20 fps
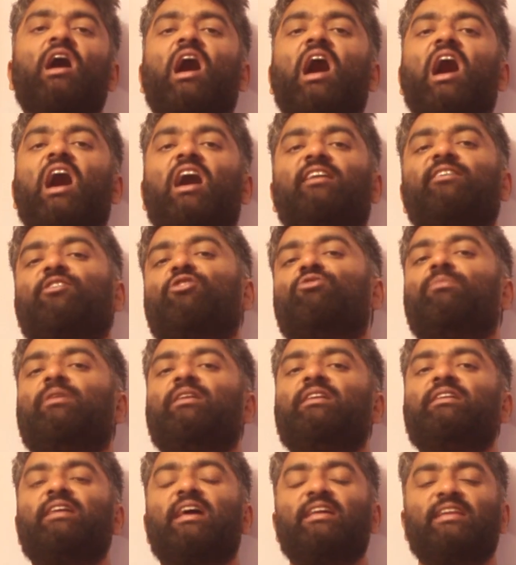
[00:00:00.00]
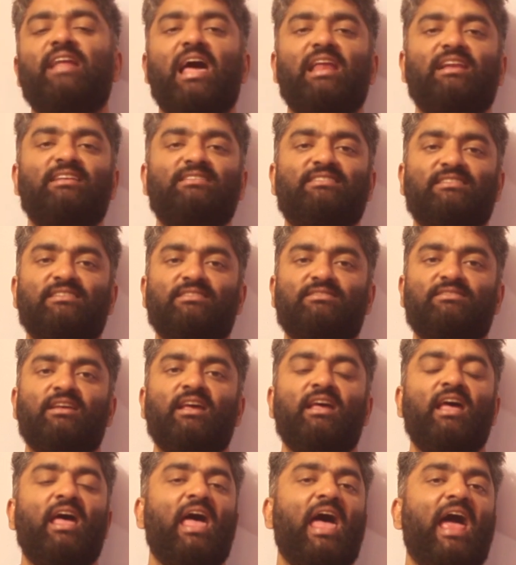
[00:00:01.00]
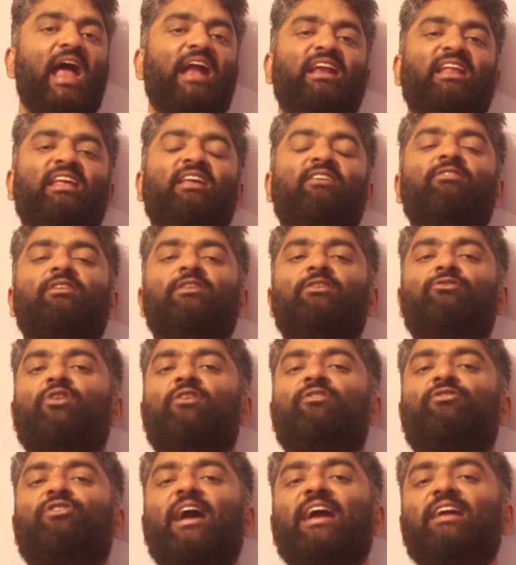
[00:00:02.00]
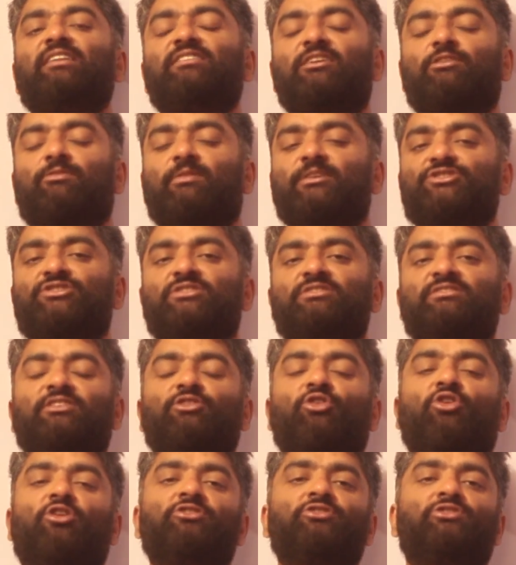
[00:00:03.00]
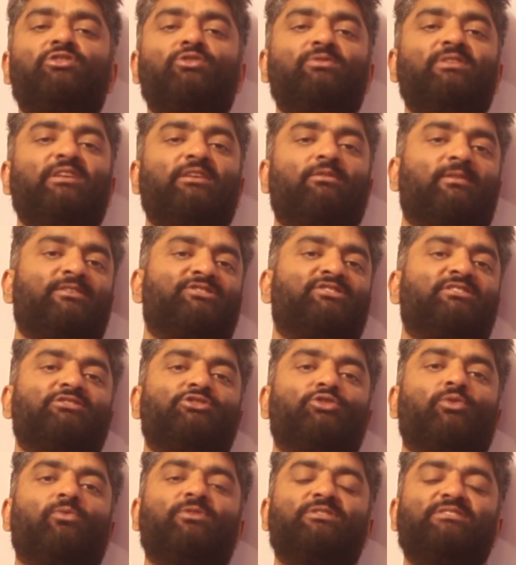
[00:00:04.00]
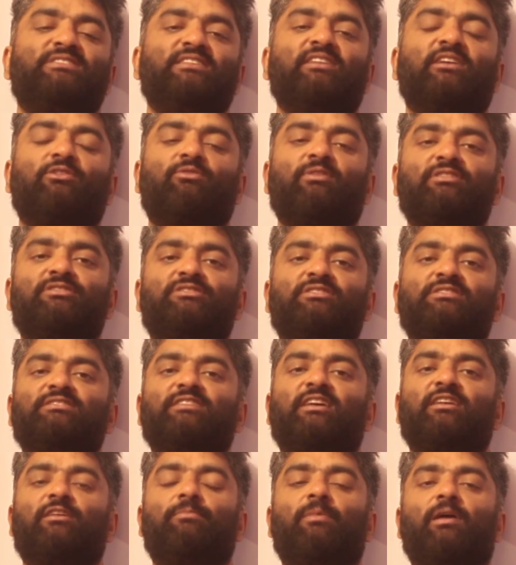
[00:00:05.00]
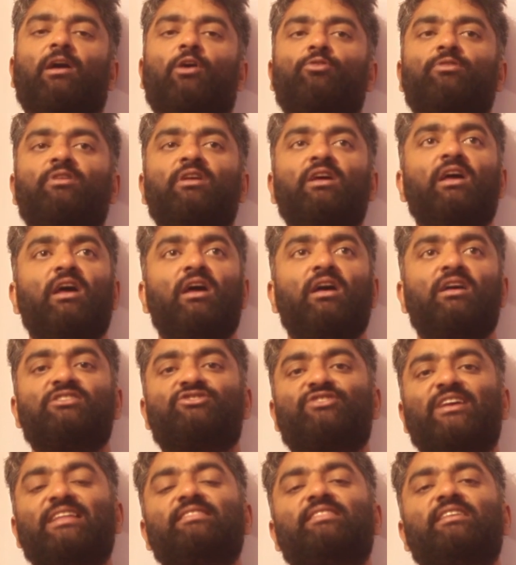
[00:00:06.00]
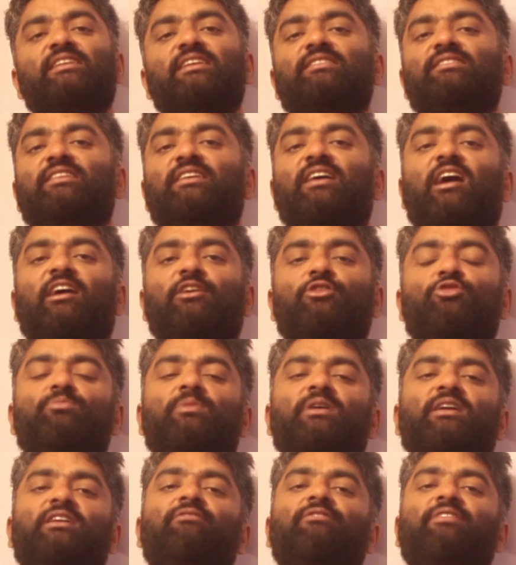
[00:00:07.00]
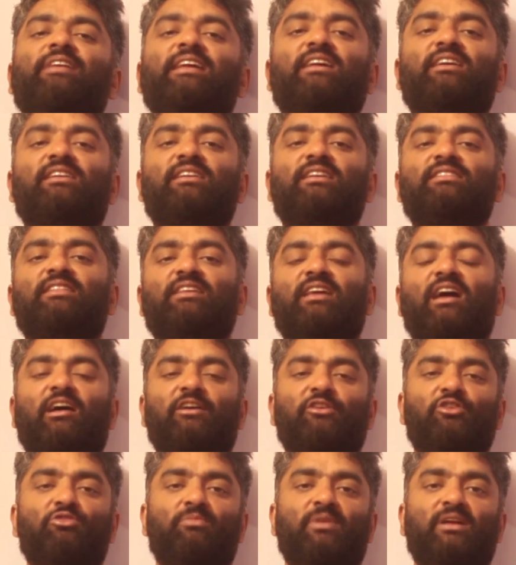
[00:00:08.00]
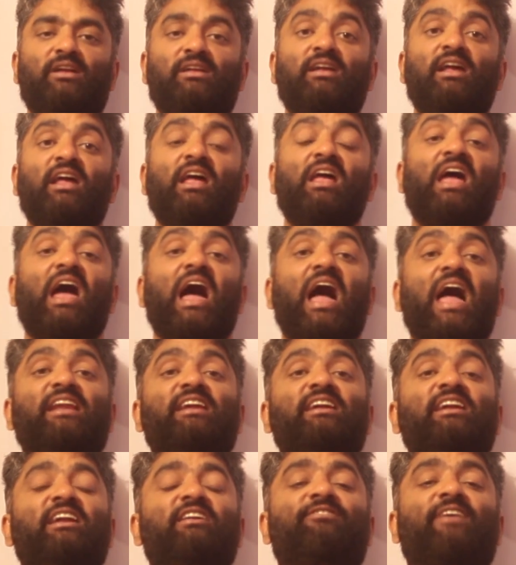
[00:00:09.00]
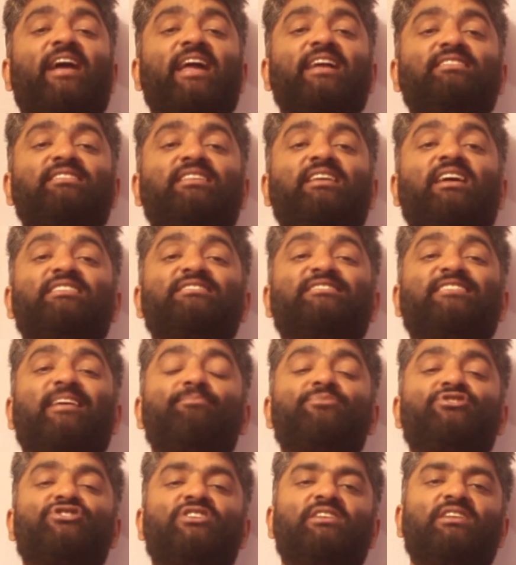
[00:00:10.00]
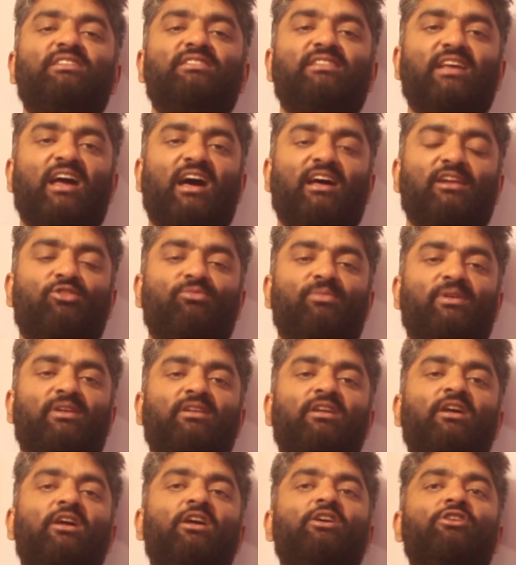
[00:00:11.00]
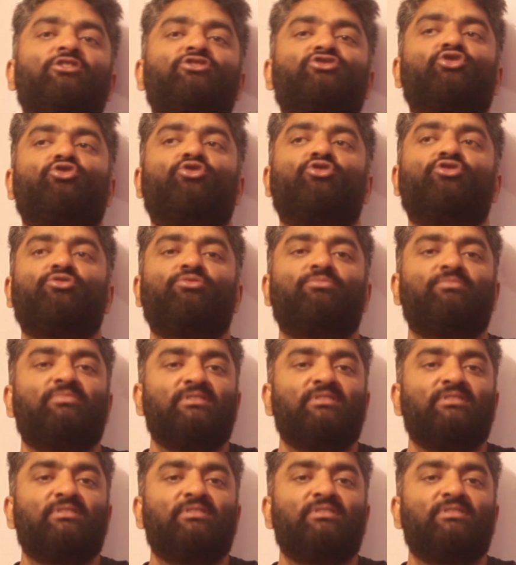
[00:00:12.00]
argument analysis. And even if you have tried the questions and gone through the questions, you would see the questions are about strengthening the argument, weakening the argument, identifying the assumption in the argument. So